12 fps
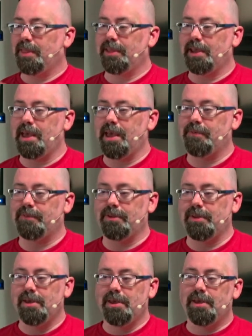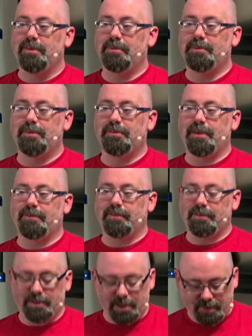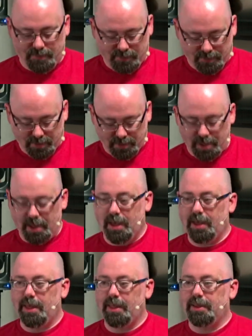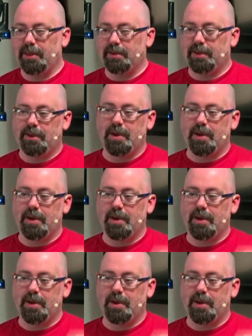I think I have to, sometimes you have to save and then